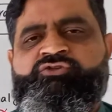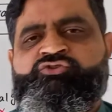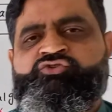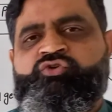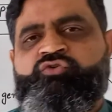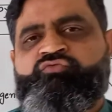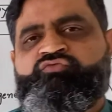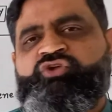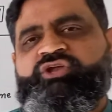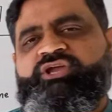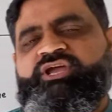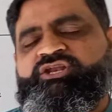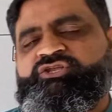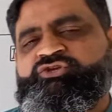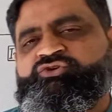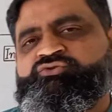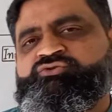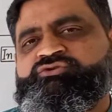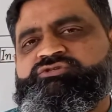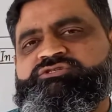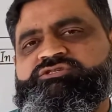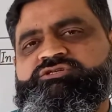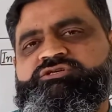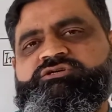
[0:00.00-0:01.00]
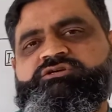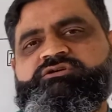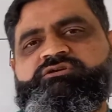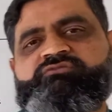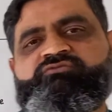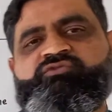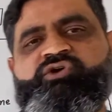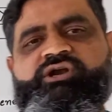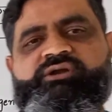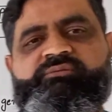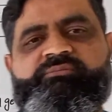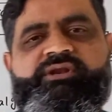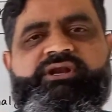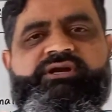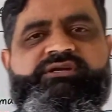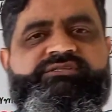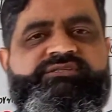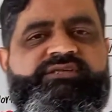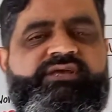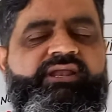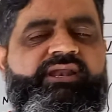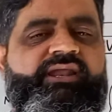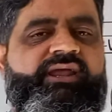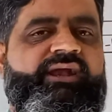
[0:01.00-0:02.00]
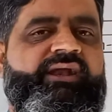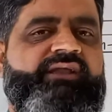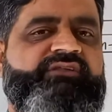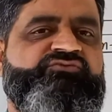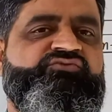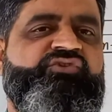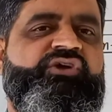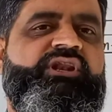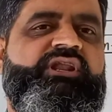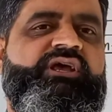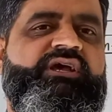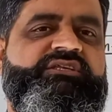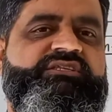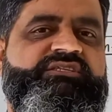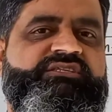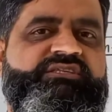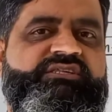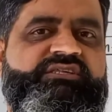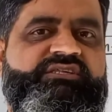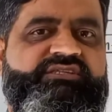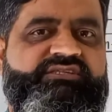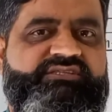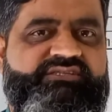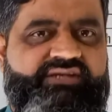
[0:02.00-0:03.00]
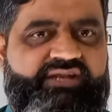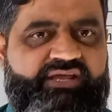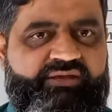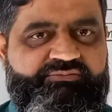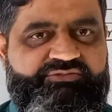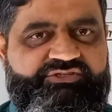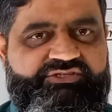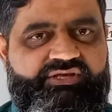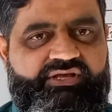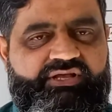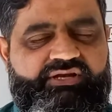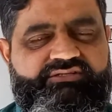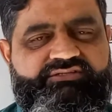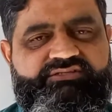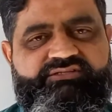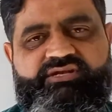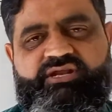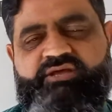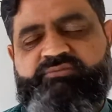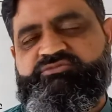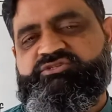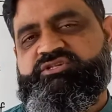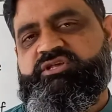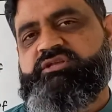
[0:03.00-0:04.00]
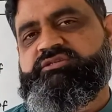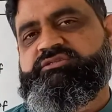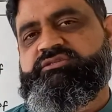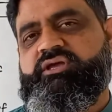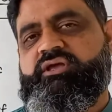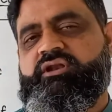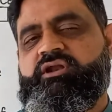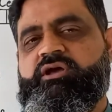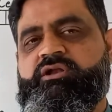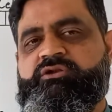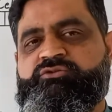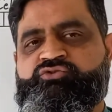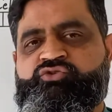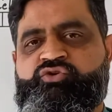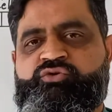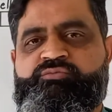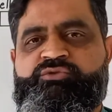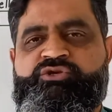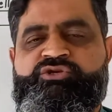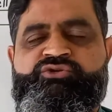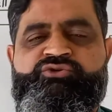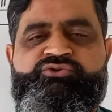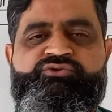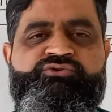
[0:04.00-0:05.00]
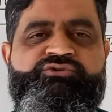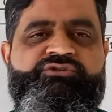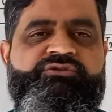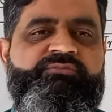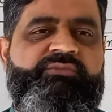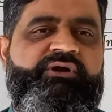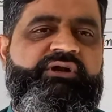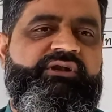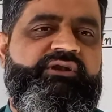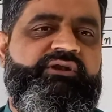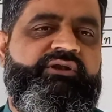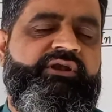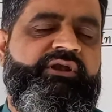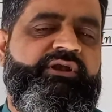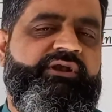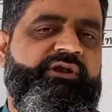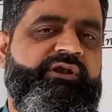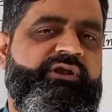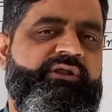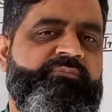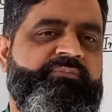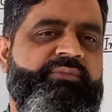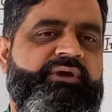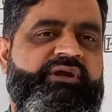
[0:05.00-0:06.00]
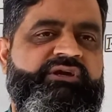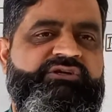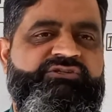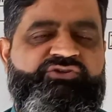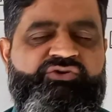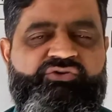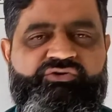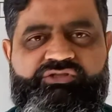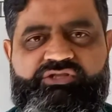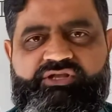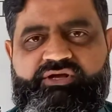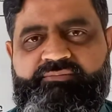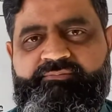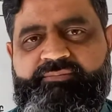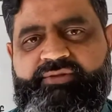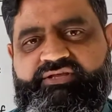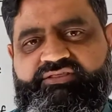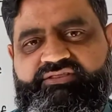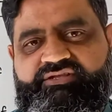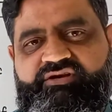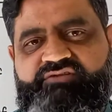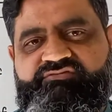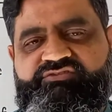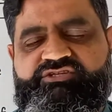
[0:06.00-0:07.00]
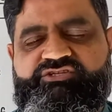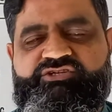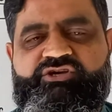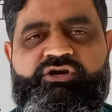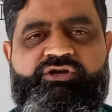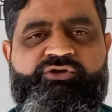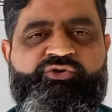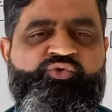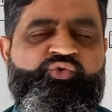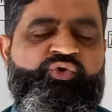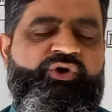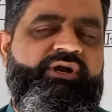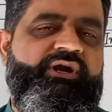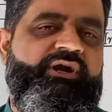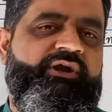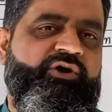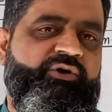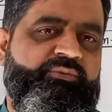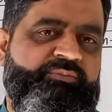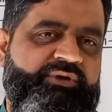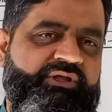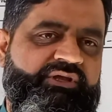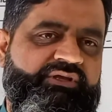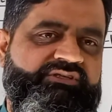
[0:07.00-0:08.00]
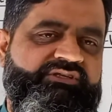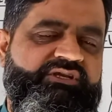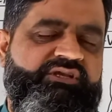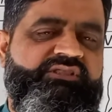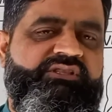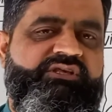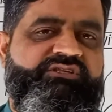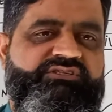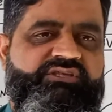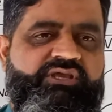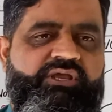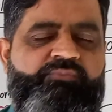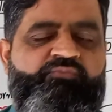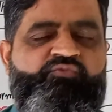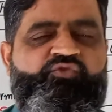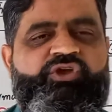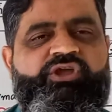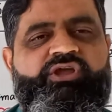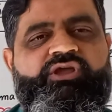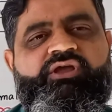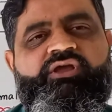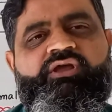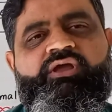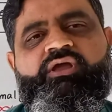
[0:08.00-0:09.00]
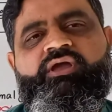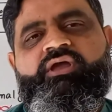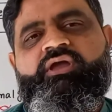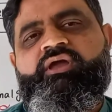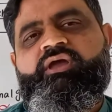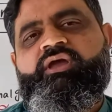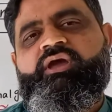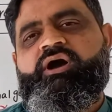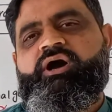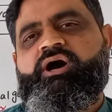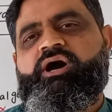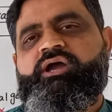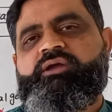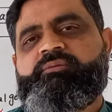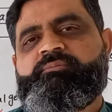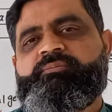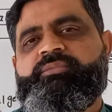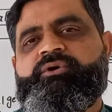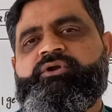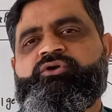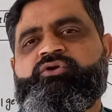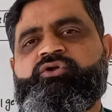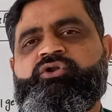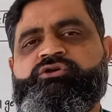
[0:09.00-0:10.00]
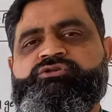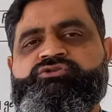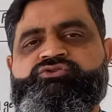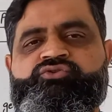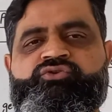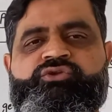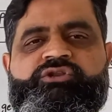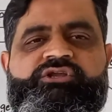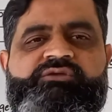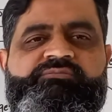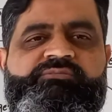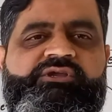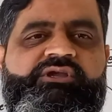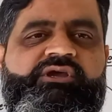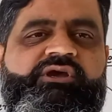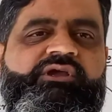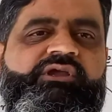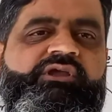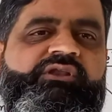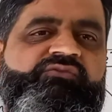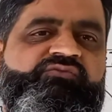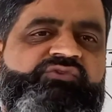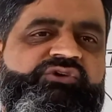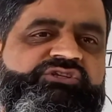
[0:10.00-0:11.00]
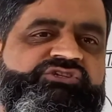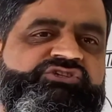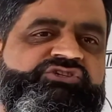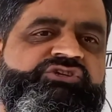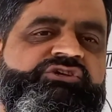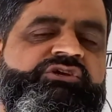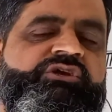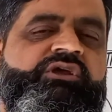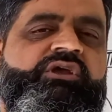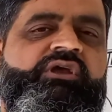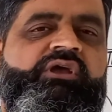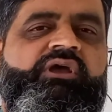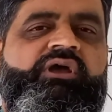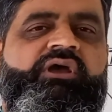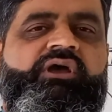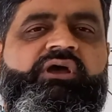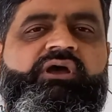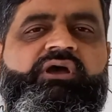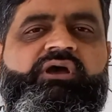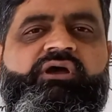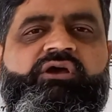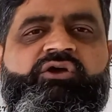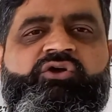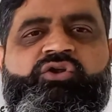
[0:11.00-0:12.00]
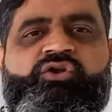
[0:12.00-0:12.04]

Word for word: So we can use uh, white blood cell as well as stem cells. Stem cells can also be used, but it, depends on the method which are you are adopting. In the same way, hypercholesterolemia in which uh,